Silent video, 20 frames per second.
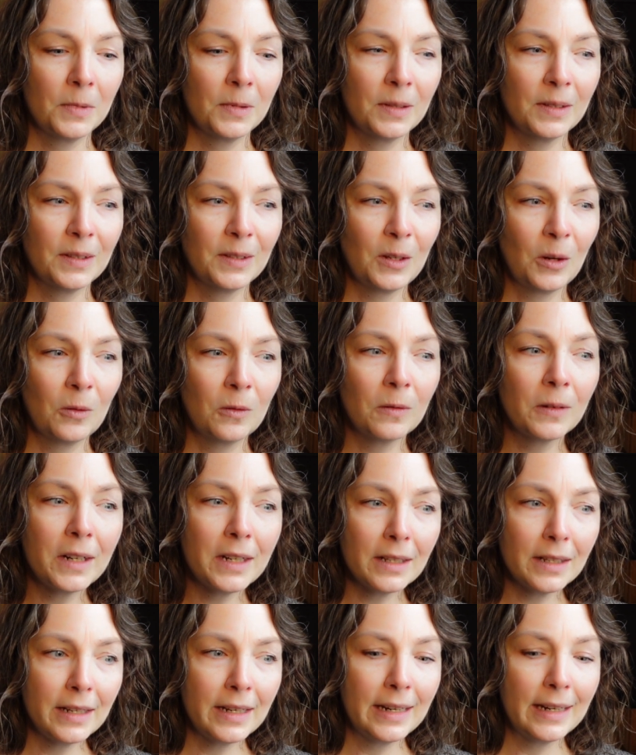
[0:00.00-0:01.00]
So
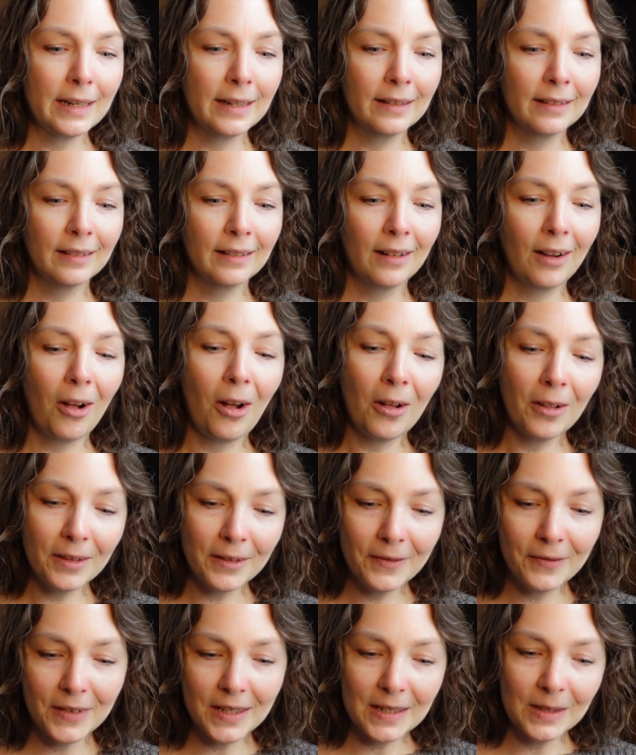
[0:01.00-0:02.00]
really, all
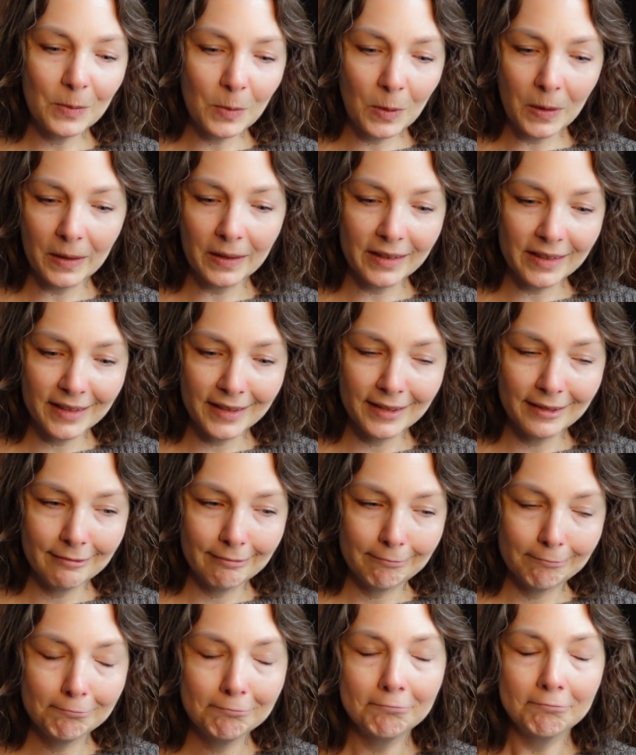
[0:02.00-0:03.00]
of these books
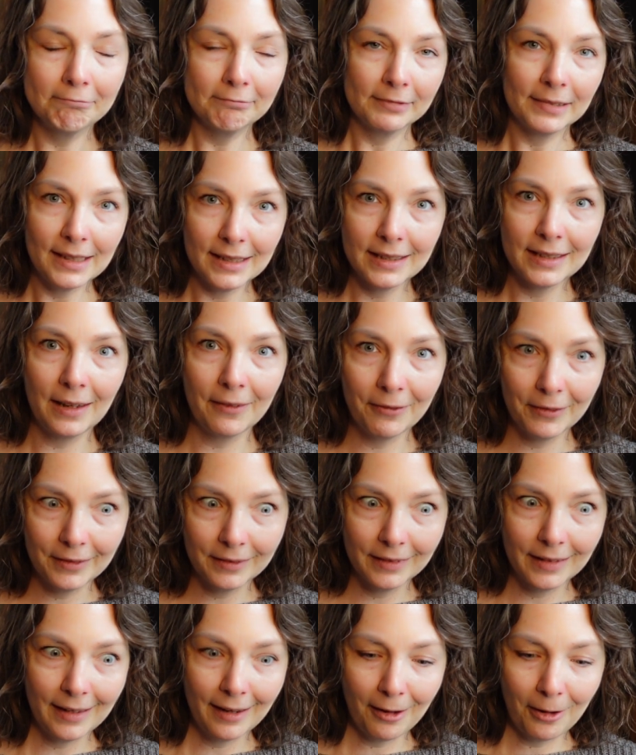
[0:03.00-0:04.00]
can
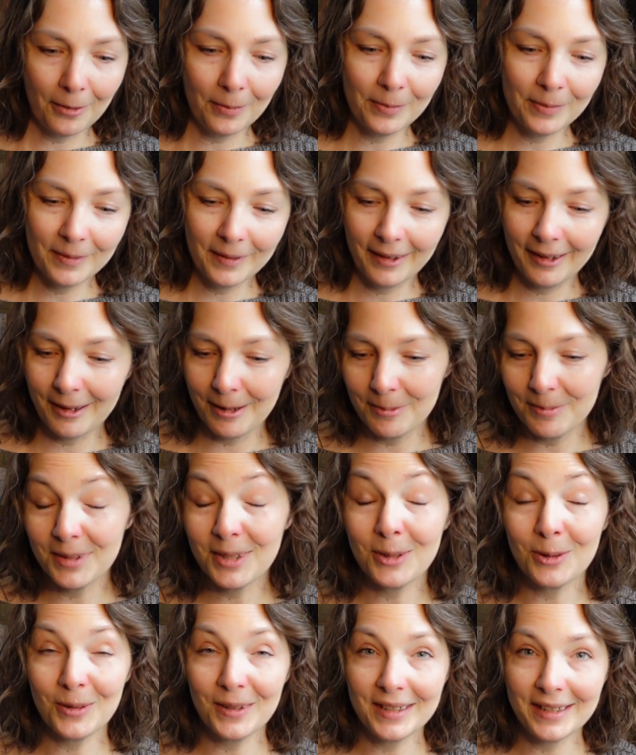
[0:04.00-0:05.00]
definitely help
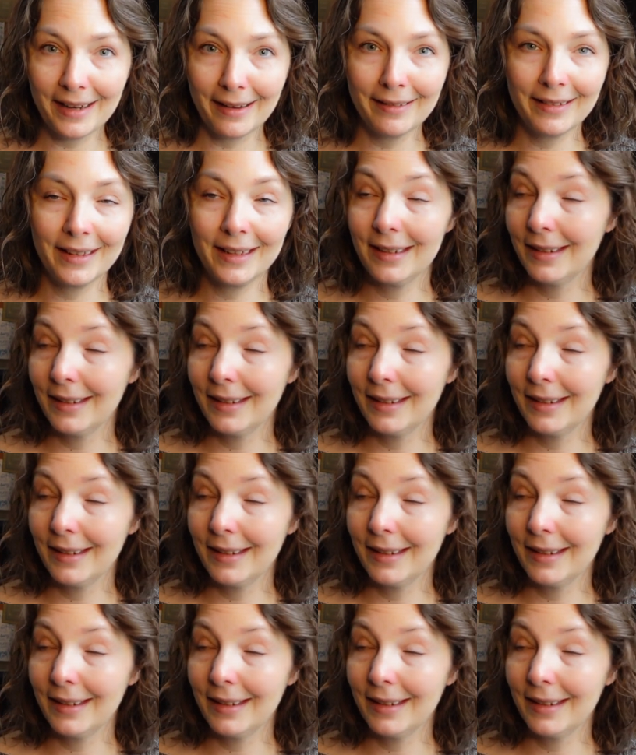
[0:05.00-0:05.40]
storytelling